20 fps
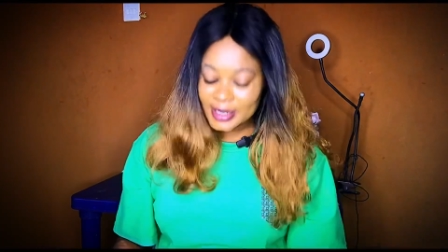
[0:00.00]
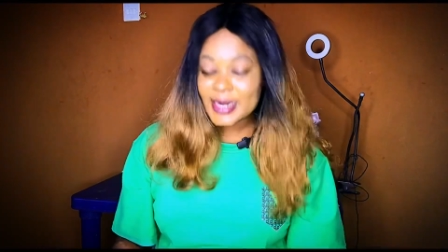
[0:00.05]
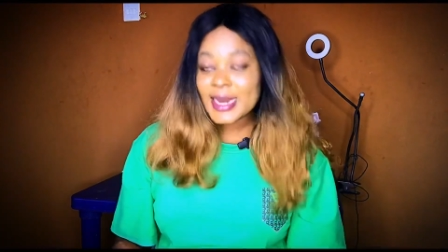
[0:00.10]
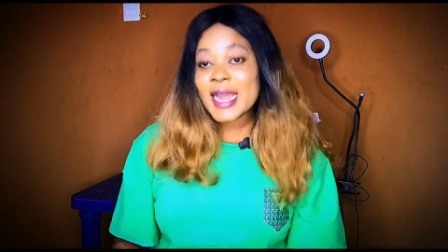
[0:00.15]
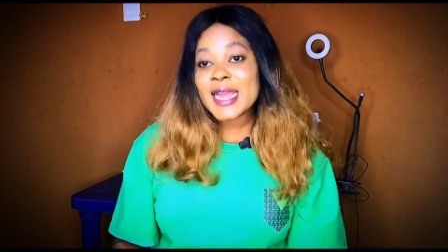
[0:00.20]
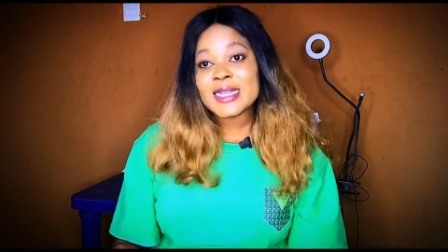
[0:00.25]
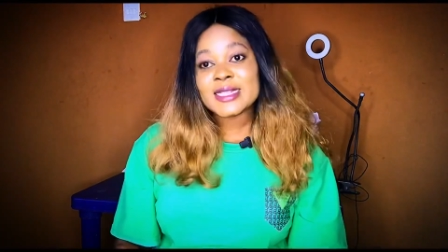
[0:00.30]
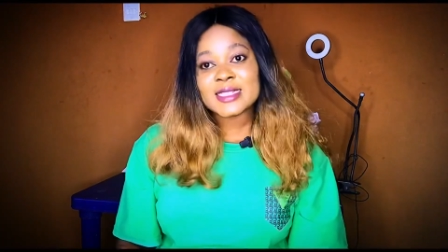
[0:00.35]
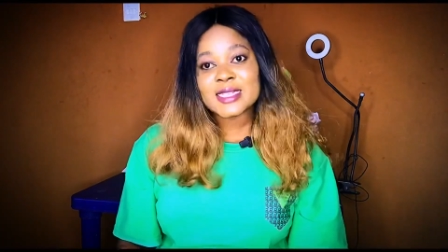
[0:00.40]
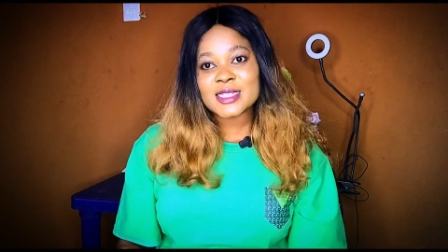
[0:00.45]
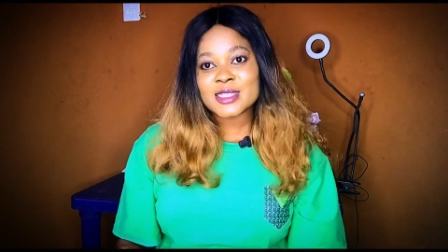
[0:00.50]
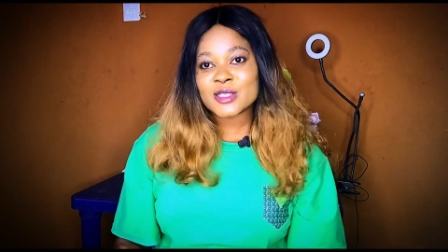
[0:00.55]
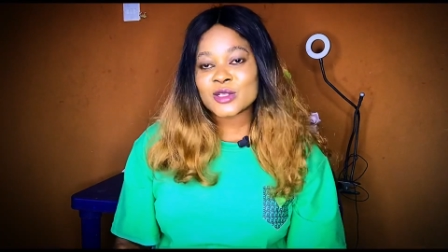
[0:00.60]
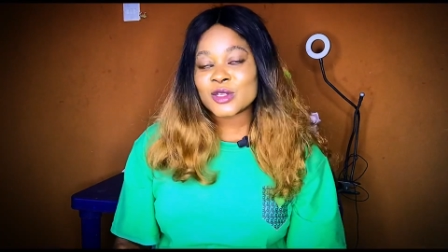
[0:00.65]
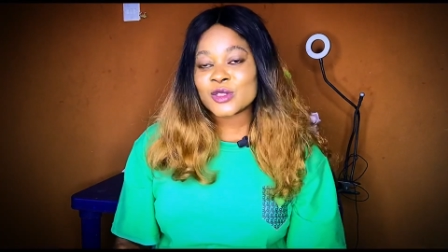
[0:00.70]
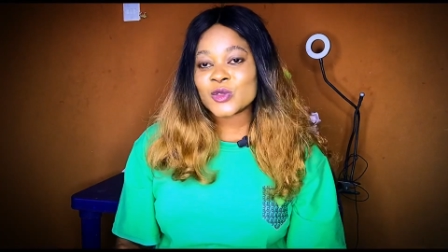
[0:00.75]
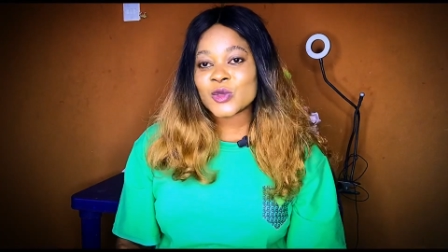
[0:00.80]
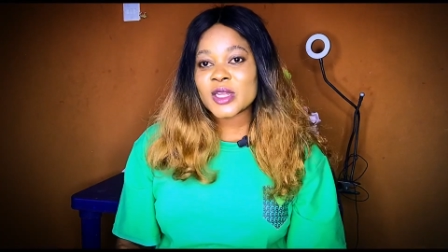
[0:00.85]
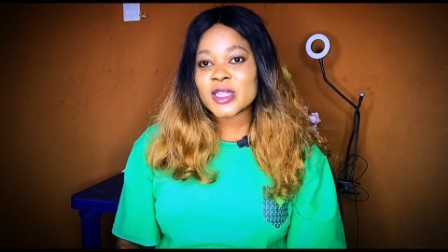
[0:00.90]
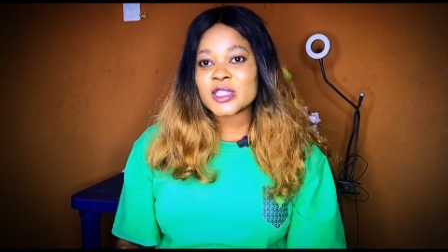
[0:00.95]
Light is
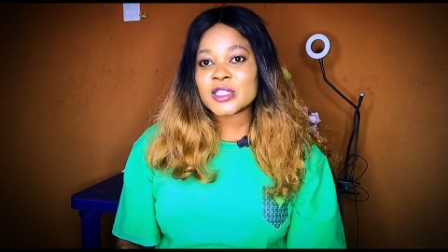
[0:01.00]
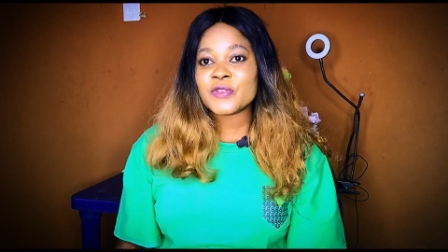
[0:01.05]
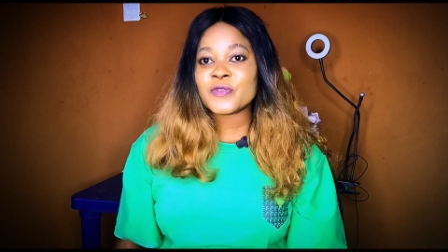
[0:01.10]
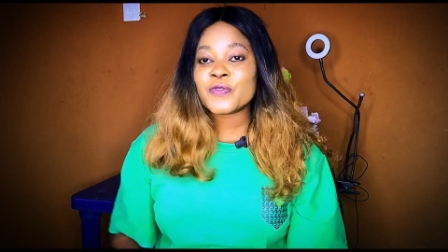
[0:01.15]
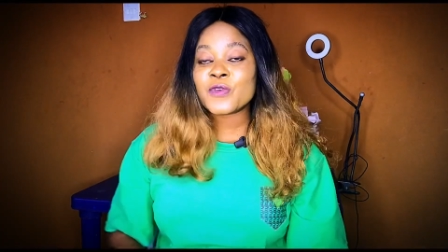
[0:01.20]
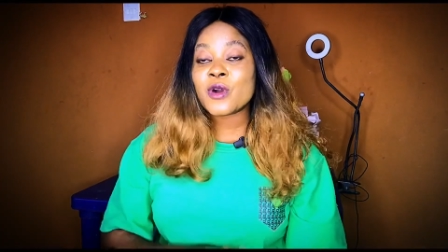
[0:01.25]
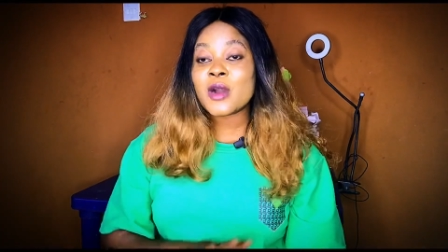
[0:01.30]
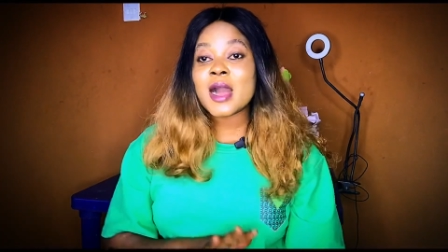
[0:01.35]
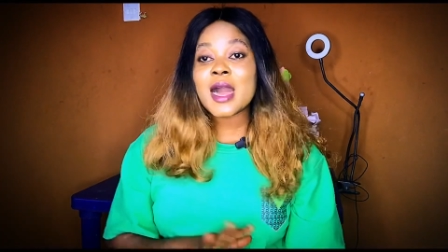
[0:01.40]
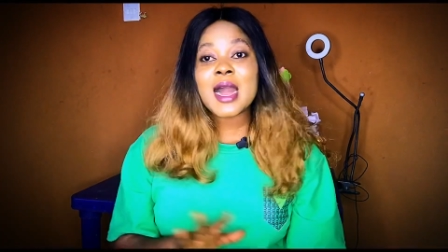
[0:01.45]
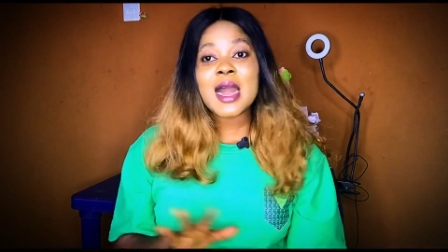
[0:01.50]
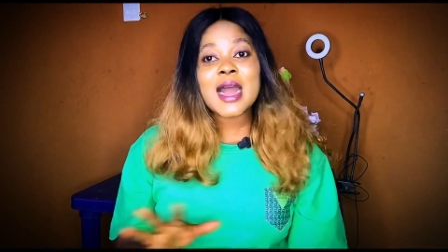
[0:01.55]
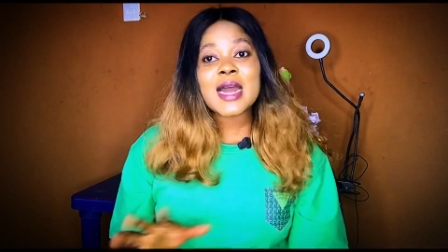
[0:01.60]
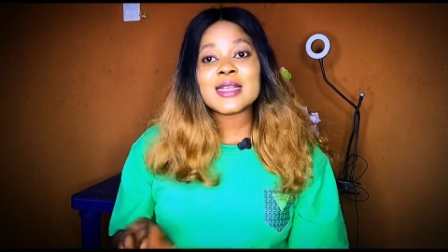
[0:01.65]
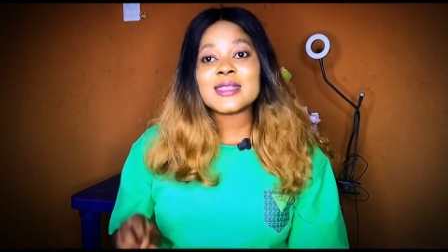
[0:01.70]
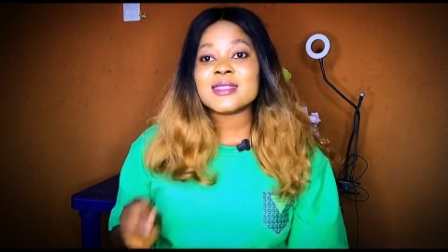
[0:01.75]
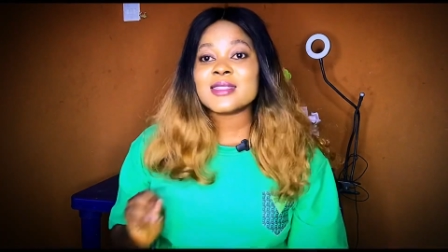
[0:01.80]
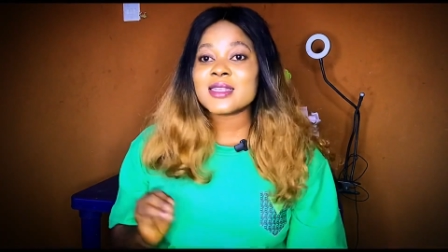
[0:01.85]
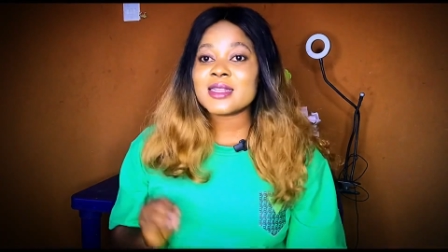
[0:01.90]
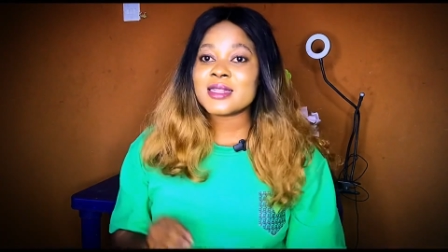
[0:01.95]
not 24
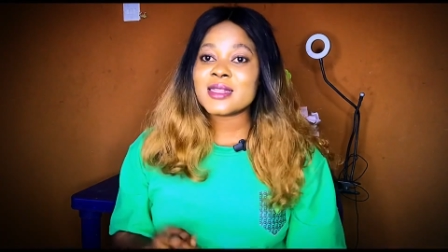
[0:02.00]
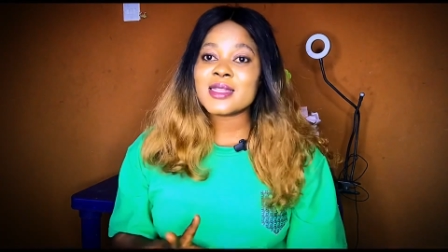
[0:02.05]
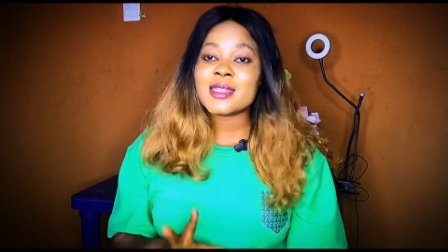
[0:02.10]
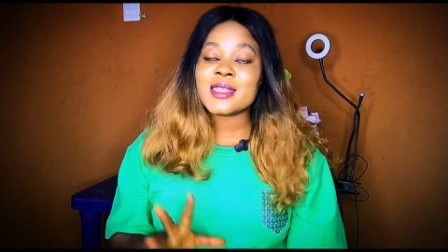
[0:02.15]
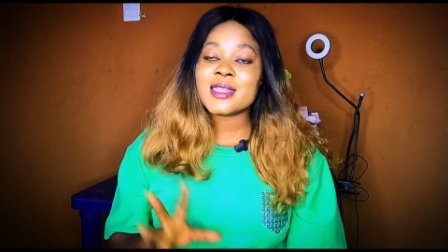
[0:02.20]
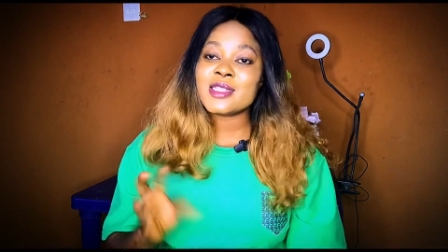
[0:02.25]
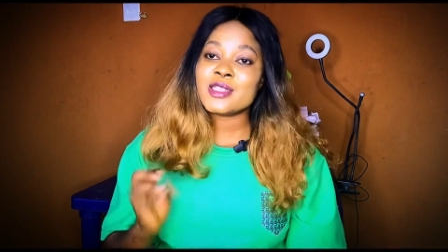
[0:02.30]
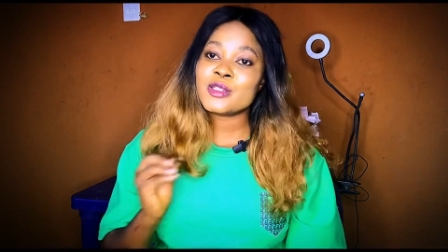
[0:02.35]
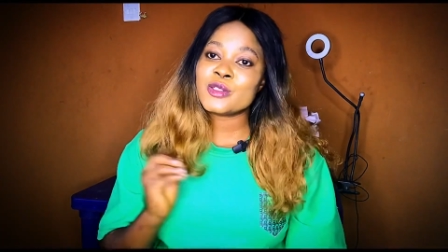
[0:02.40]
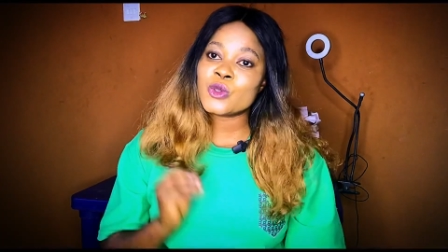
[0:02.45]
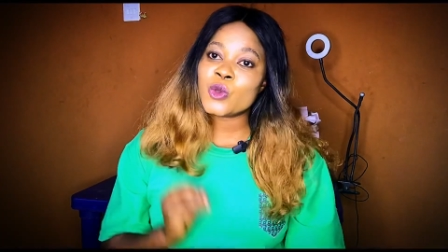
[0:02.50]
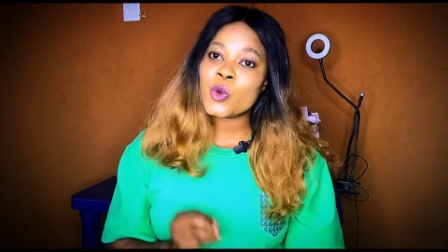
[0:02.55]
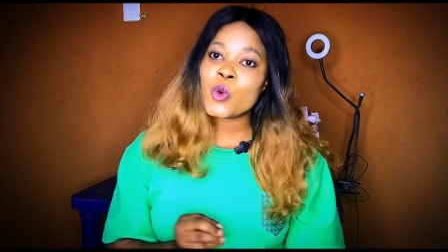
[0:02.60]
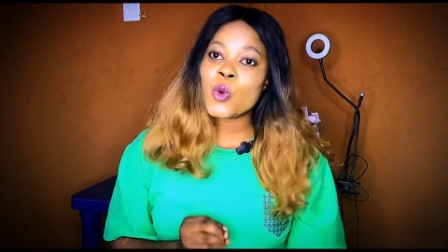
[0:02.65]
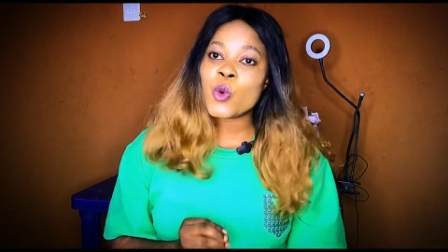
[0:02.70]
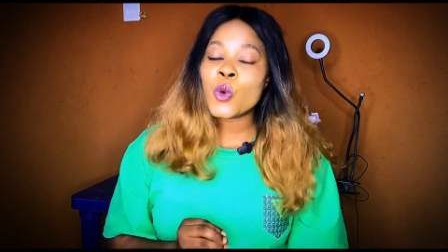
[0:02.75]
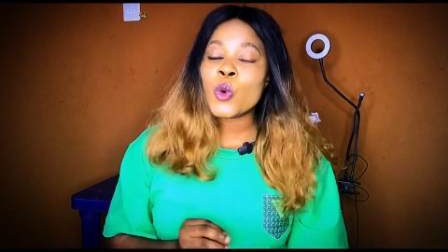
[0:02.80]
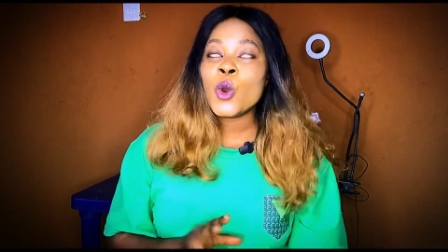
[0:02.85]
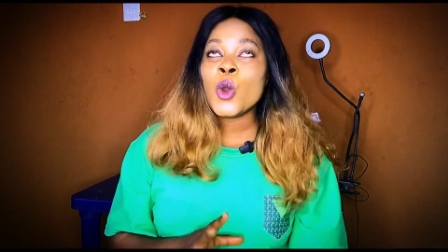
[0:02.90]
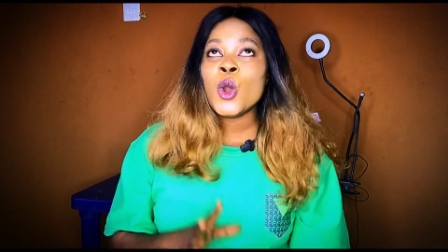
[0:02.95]
hours in this
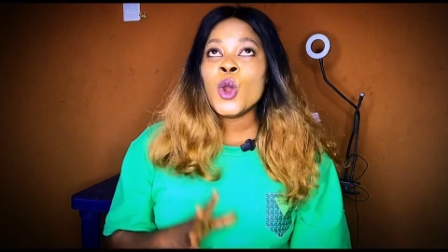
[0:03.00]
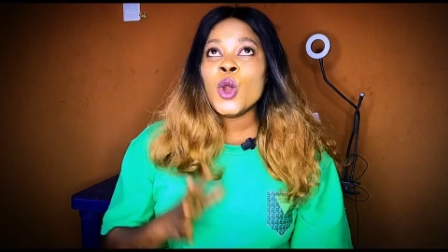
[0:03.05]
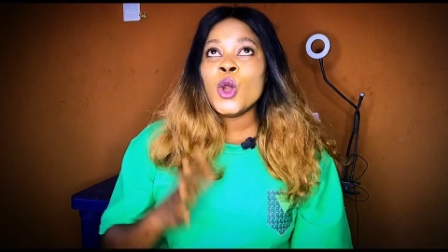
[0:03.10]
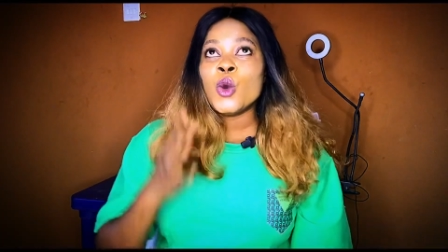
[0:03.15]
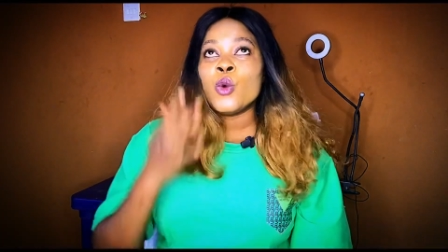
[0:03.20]
school.